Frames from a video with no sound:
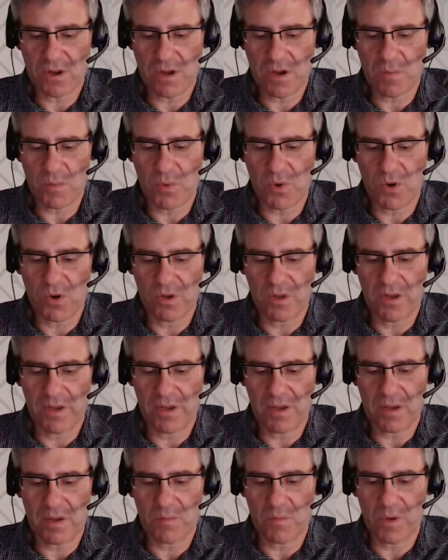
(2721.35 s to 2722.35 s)

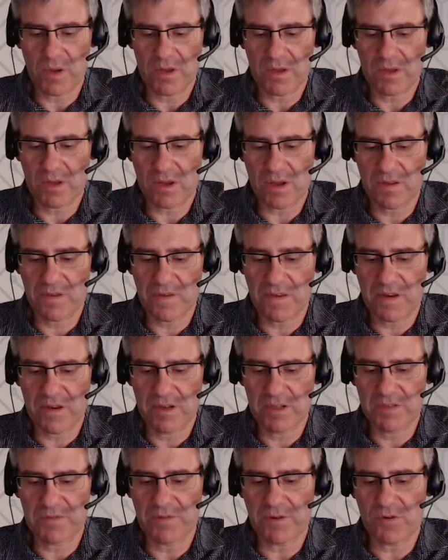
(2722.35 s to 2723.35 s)
upon, but I think
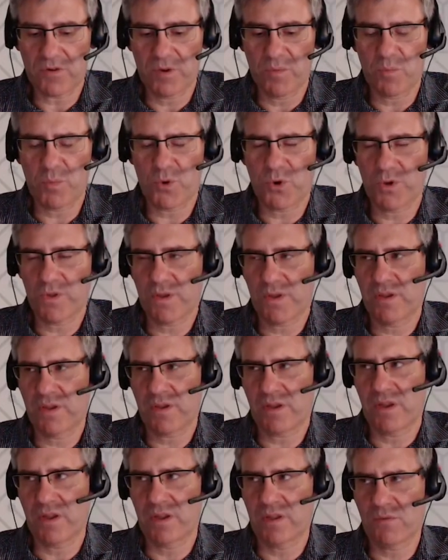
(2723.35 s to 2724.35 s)
it's very important,
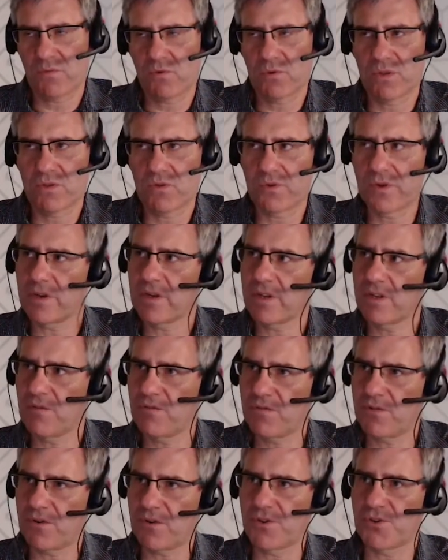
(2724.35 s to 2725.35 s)
and what really
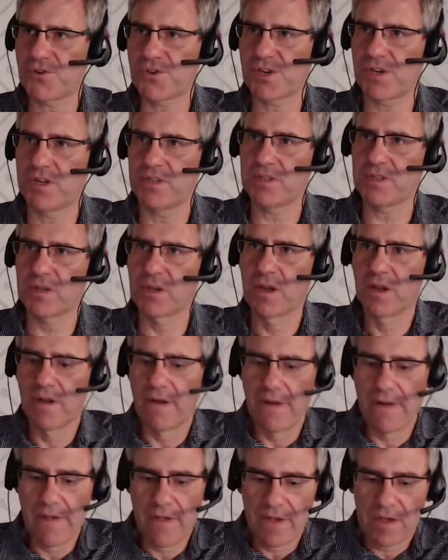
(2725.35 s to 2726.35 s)
differentiates
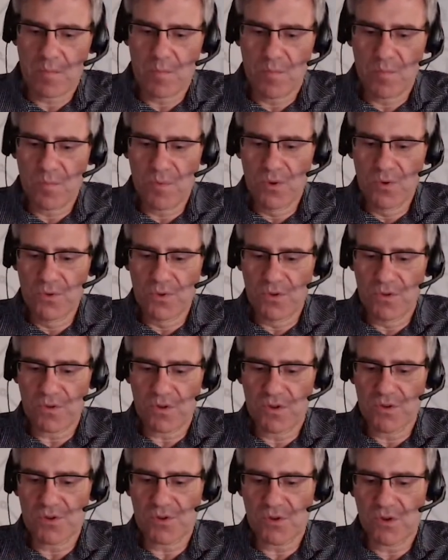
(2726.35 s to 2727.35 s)
Bluetooth
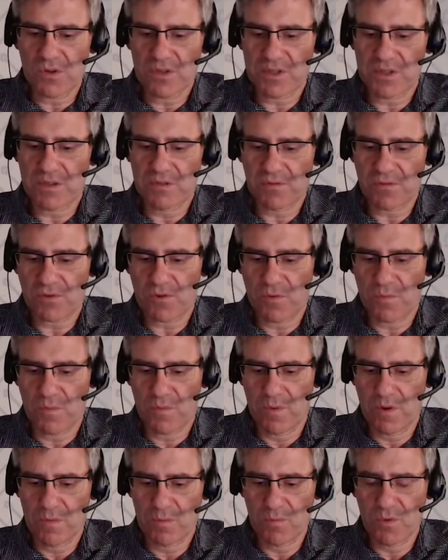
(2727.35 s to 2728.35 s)
controls
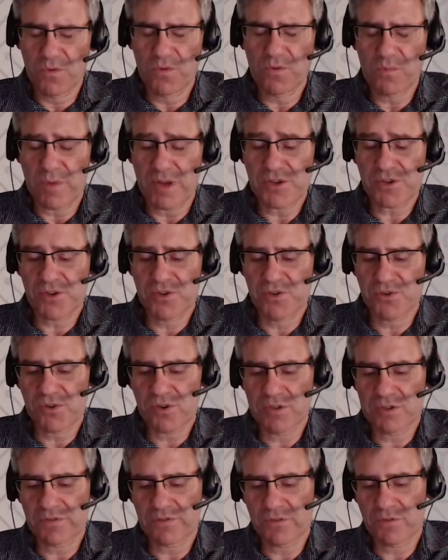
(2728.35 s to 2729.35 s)
from Bluetooth mesh
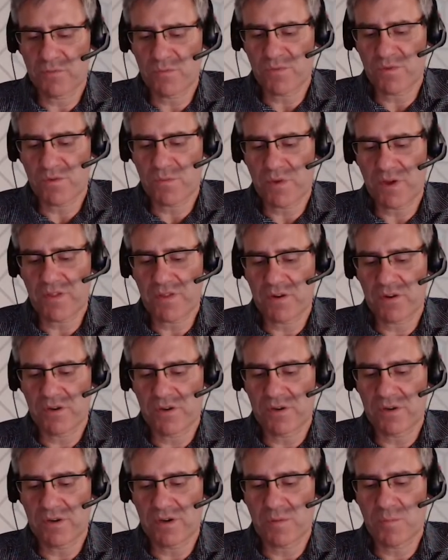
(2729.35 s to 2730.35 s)
controls from
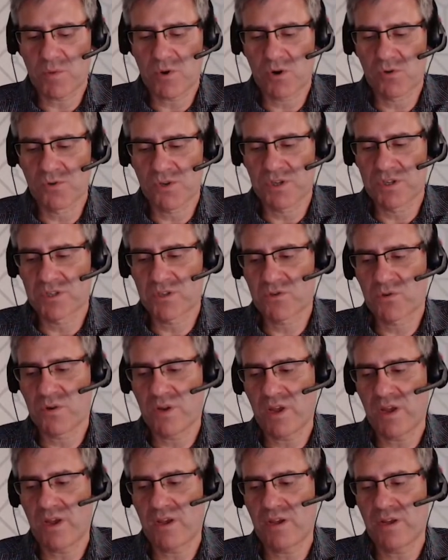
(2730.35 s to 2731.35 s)
other approaches
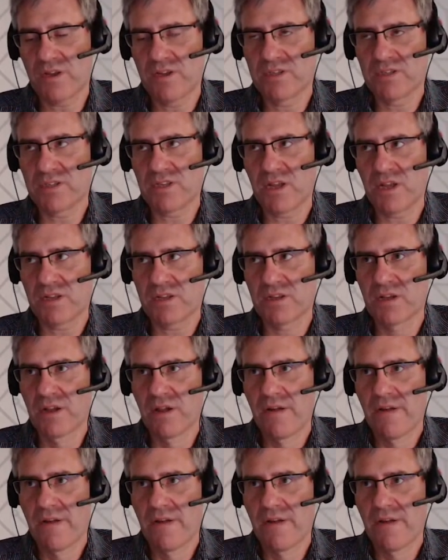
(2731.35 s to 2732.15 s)
today is that